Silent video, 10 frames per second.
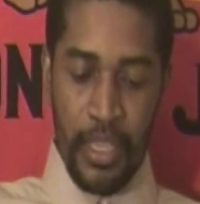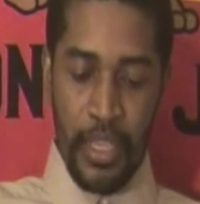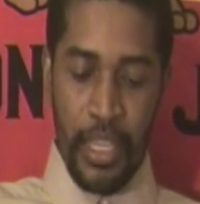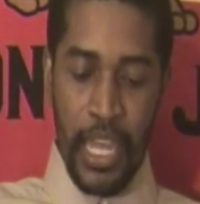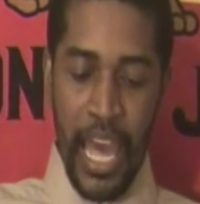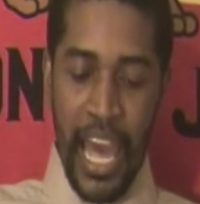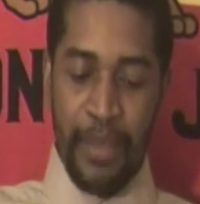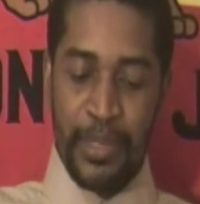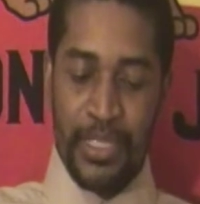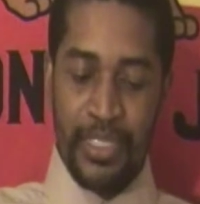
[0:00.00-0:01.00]
In the
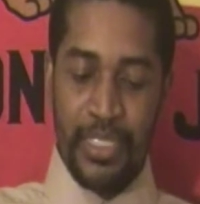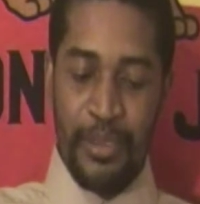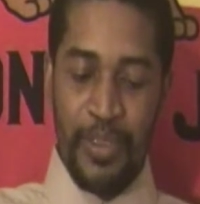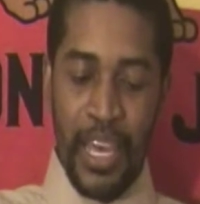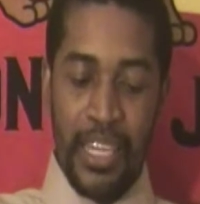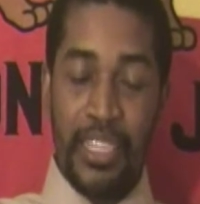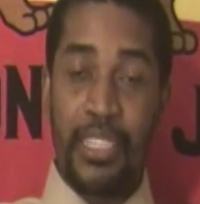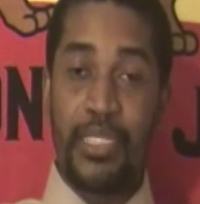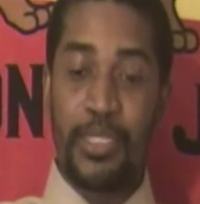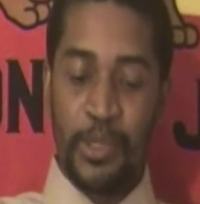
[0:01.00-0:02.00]
absence of
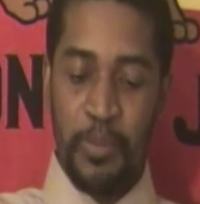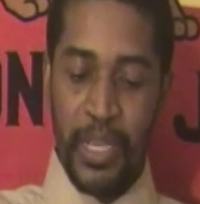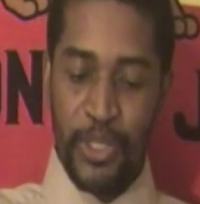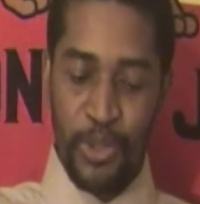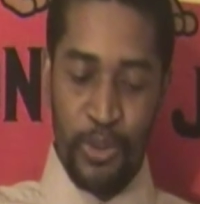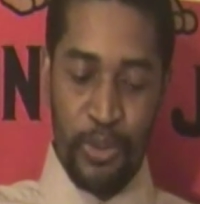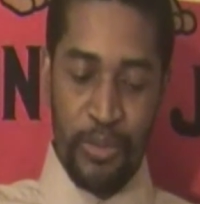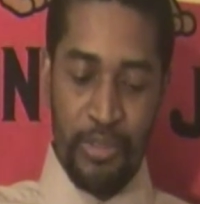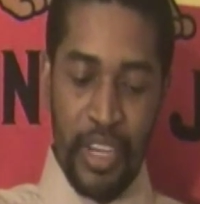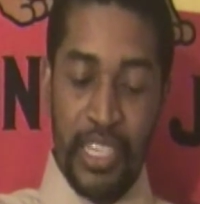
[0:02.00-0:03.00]
any special
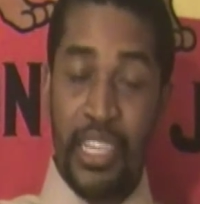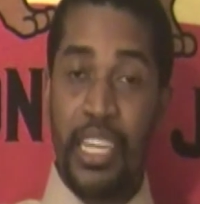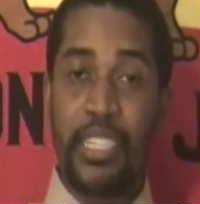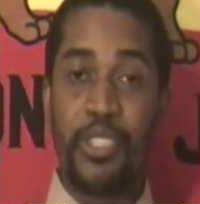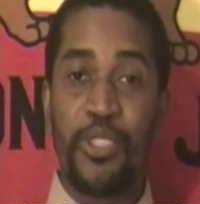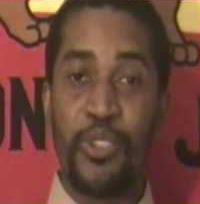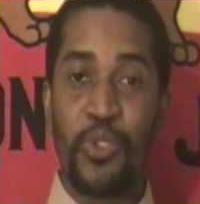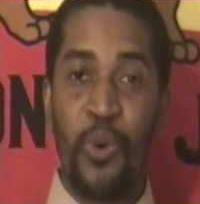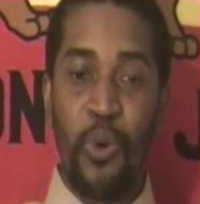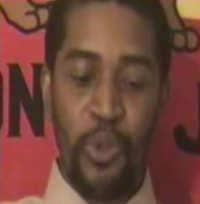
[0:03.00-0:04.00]

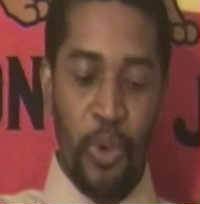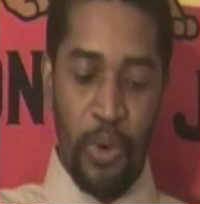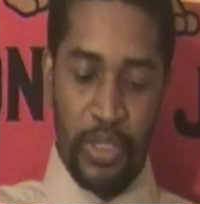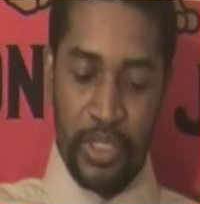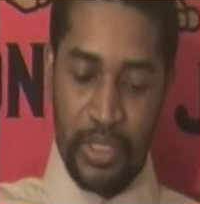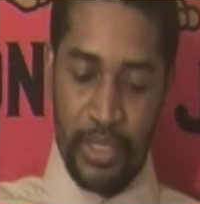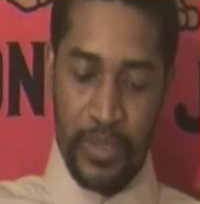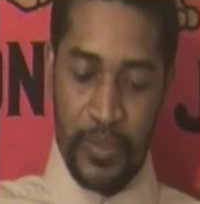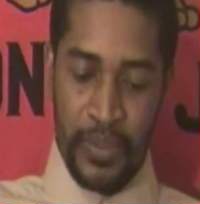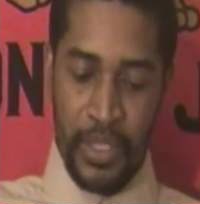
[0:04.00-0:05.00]
regulations or laws,
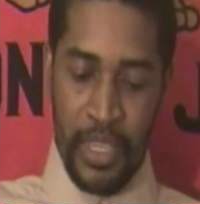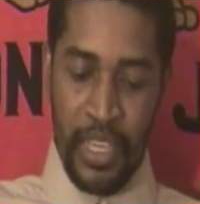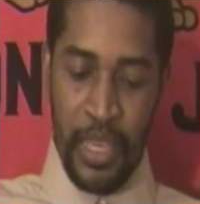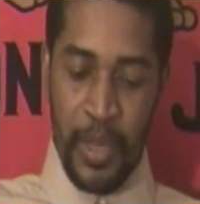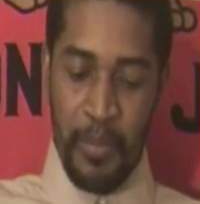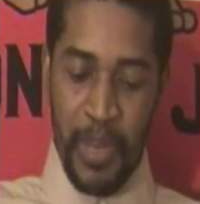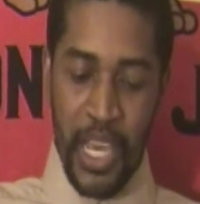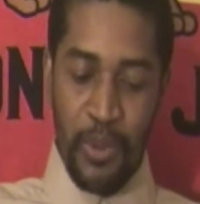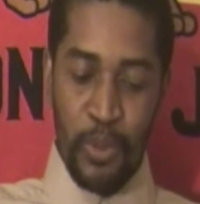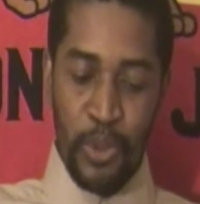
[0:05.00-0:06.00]

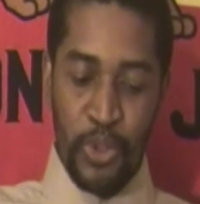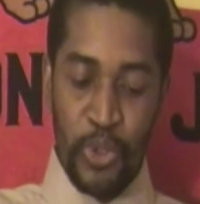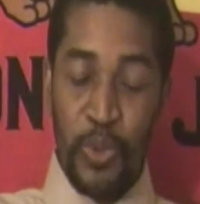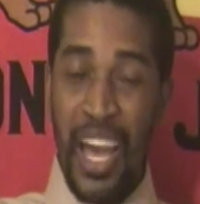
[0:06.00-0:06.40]
man will do